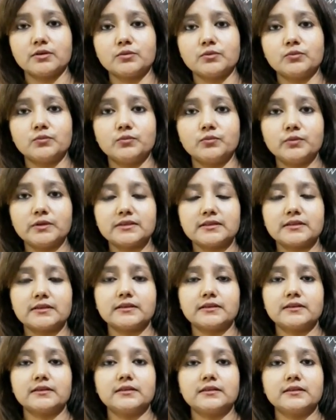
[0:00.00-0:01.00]
with
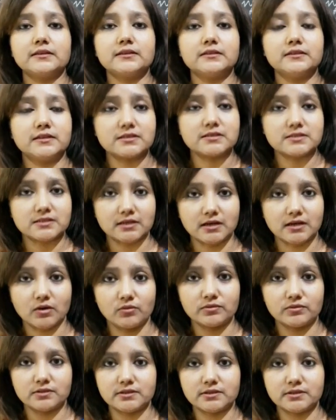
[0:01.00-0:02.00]
the
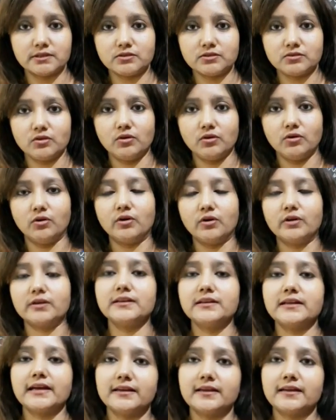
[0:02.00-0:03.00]
surrounding or in
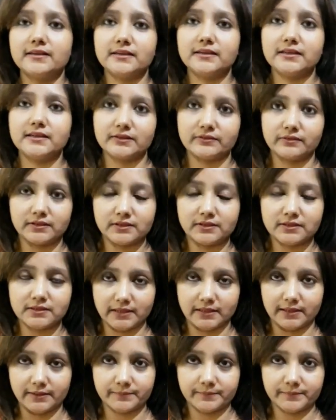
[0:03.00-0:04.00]
any given
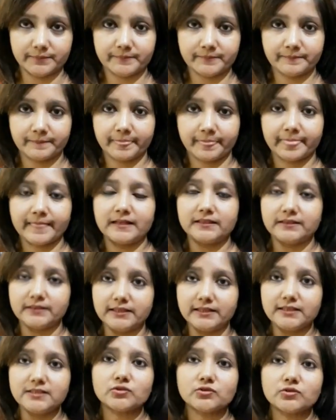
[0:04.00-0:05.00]
time.
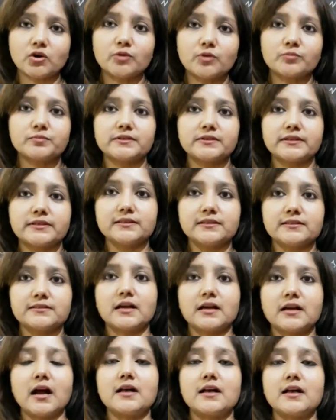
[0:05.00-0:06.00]
These objects
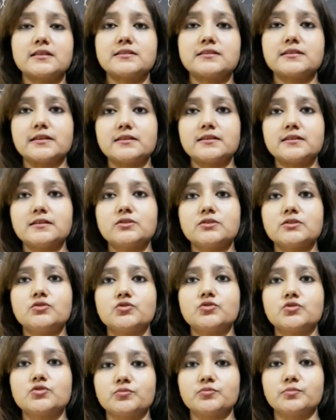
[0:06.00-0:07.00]
are said
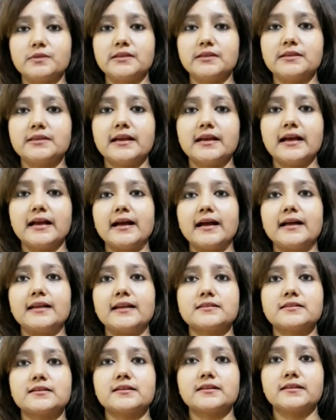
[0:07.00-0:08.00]
to be
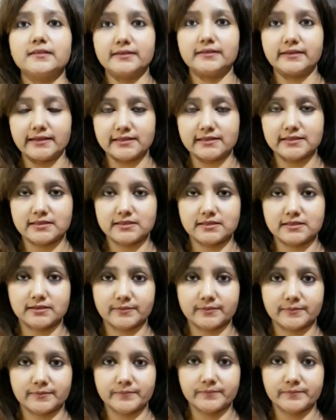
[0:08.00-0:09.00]
at rest.
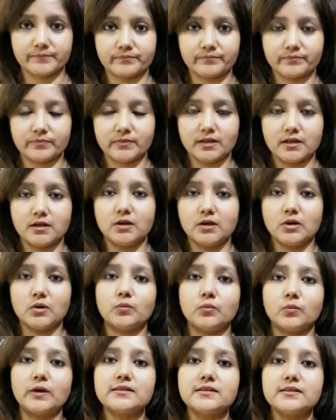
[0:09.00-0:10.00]

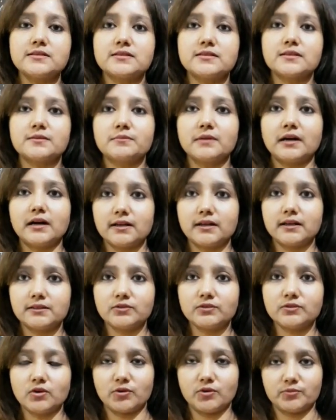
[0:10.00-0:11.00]
While some
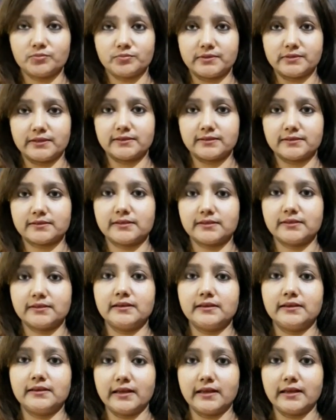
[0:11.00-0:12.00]
other objects
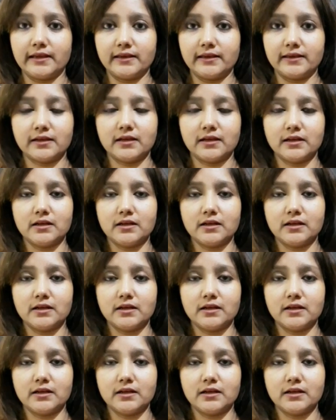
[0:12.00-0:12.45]
like